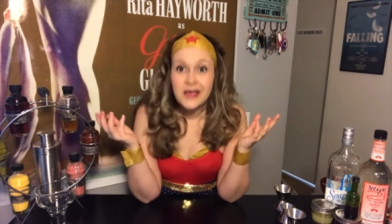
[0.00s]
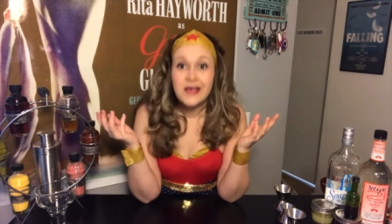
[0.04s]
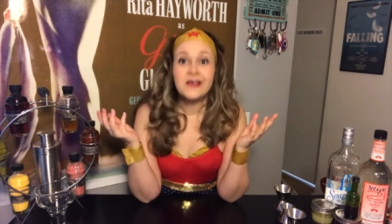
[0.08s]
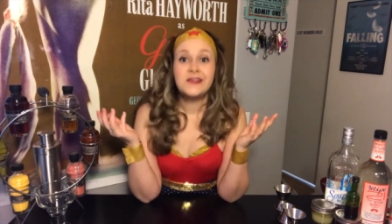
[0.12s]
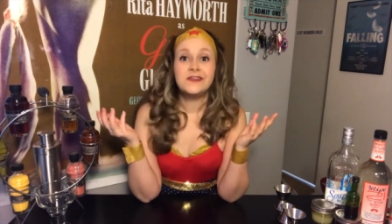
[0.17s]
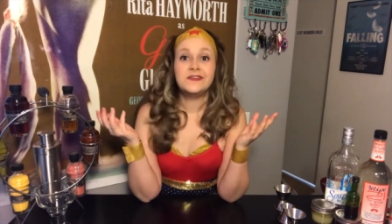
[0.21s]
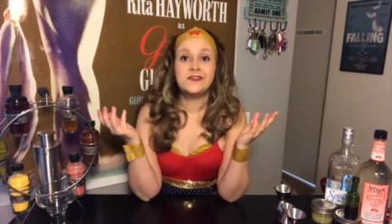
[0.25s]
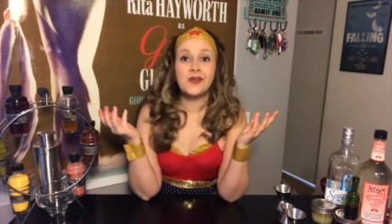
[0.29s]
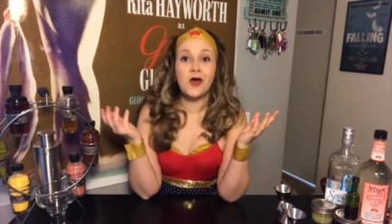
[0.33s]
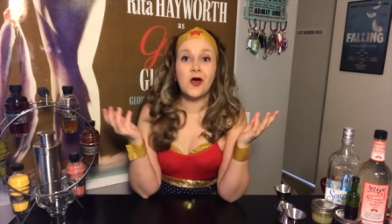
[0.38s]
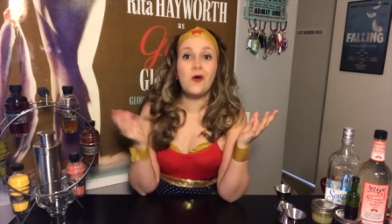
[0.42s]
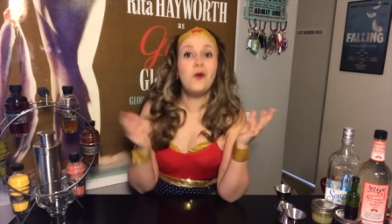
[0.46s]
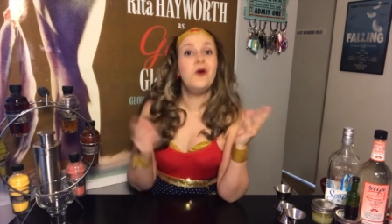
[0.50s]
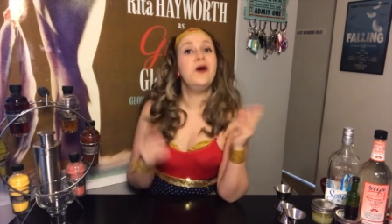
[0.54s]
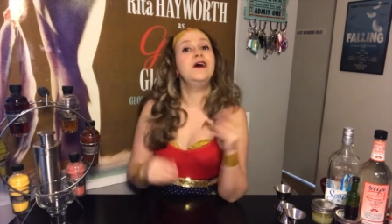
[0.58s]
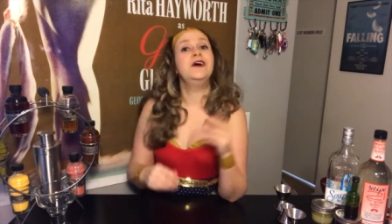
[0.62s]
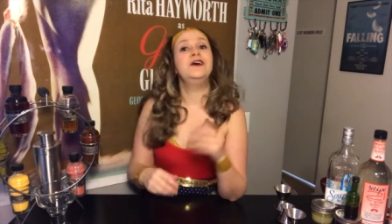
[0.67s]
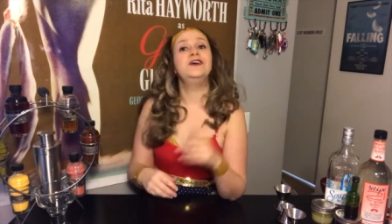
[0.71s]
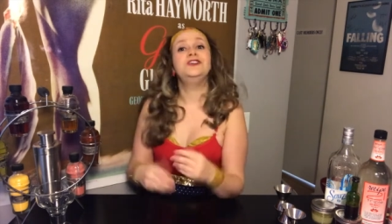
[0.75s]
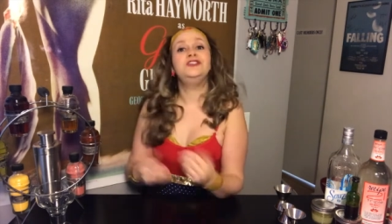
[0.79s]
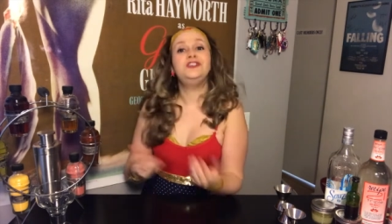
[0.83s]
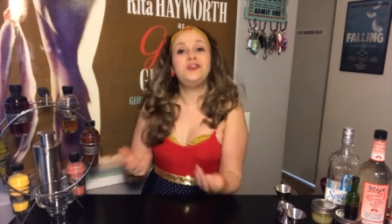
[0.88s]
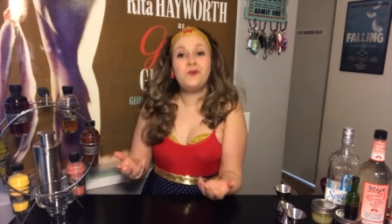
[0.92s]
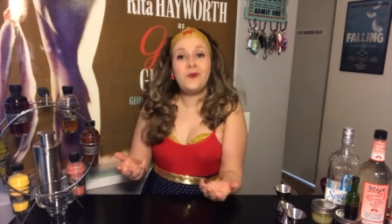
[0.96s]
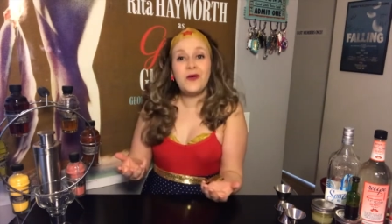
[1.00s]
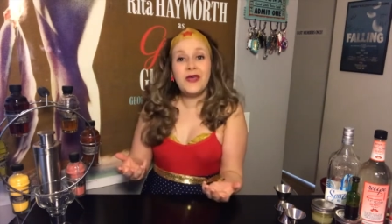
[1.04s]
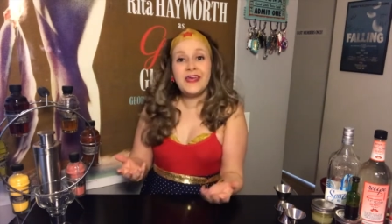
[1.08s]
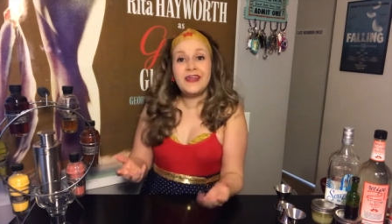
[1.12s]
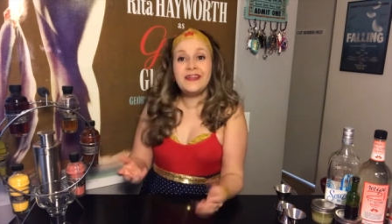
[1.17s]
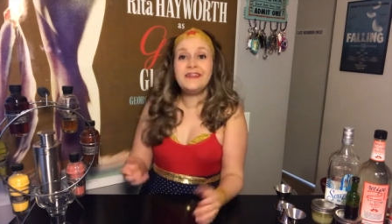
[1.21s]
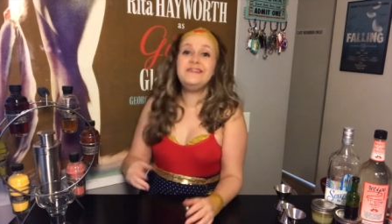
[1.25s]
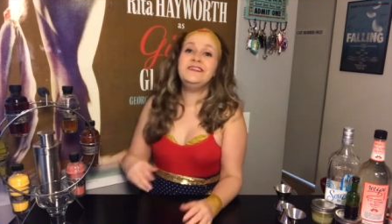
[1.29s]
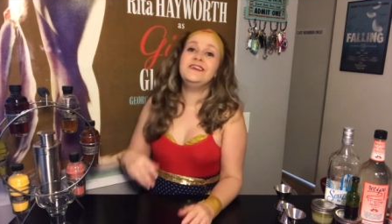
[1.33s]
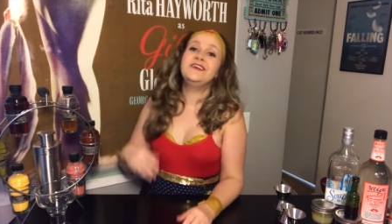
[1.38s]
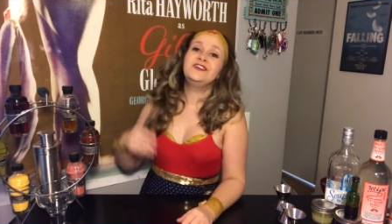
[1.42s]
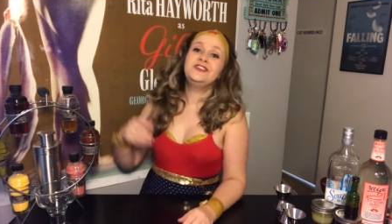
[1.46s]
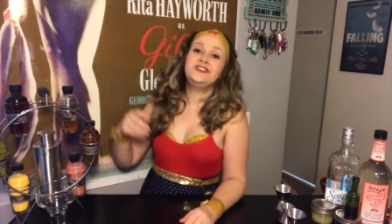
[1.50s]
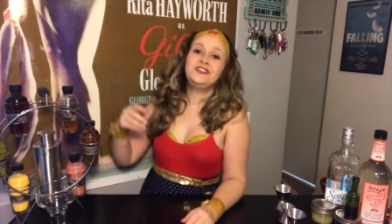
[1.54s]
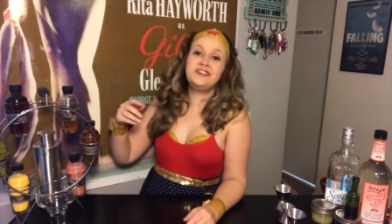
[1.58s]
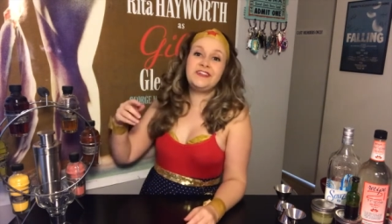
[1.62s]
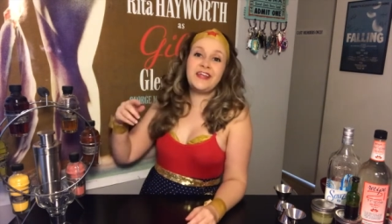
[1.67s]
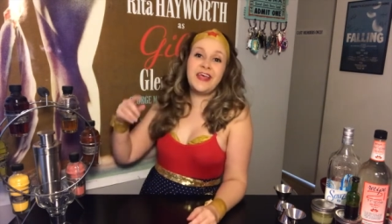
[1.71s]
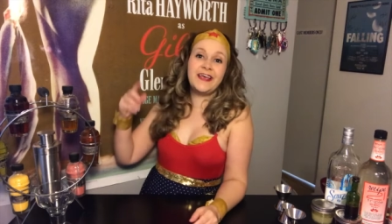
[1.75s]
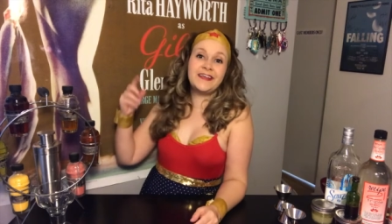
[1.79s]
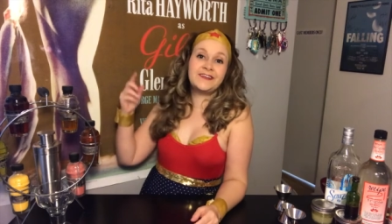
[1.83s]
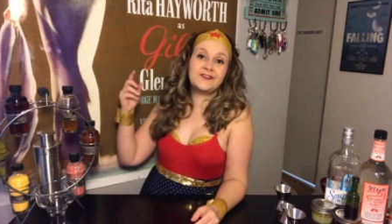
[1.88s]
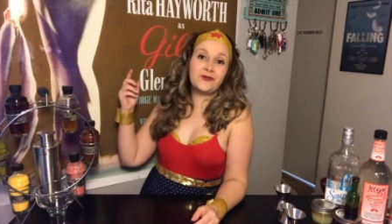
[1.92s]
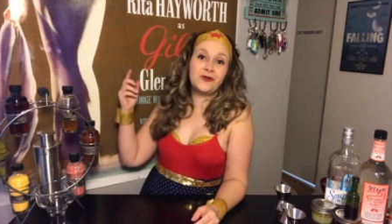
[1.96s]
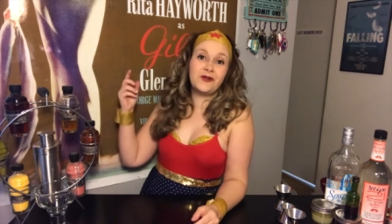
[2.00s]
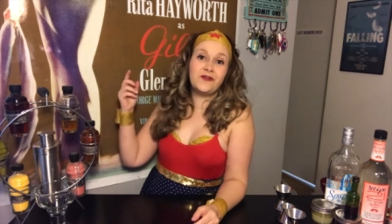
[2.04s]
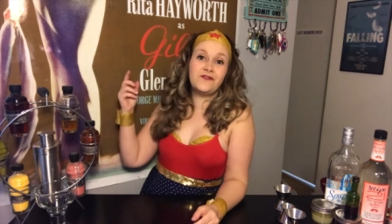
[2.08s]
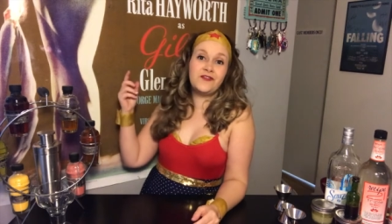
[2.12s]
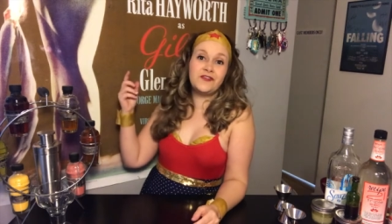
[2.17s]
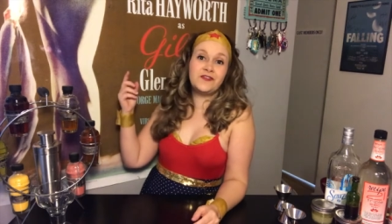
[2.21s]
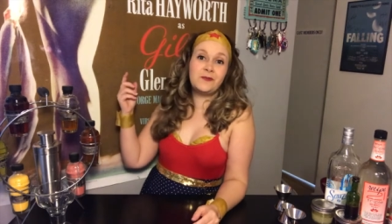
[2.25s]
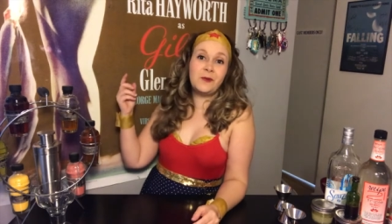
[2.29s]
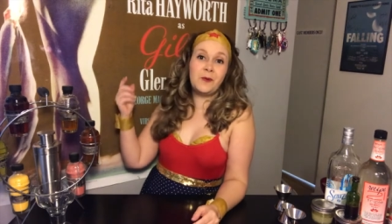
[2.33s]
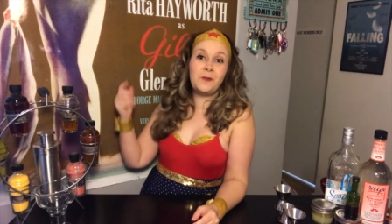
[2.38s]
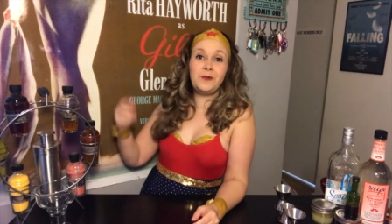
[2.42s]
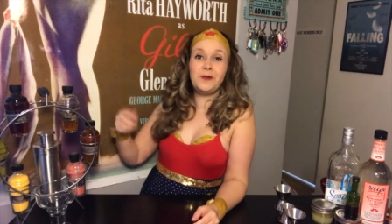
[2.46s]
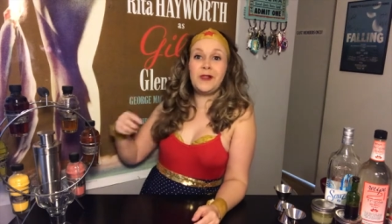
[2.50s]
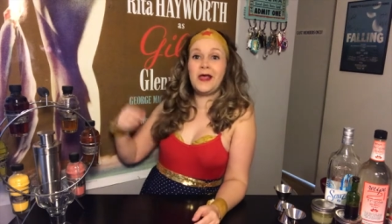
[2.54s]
So she wins, she takes her invisible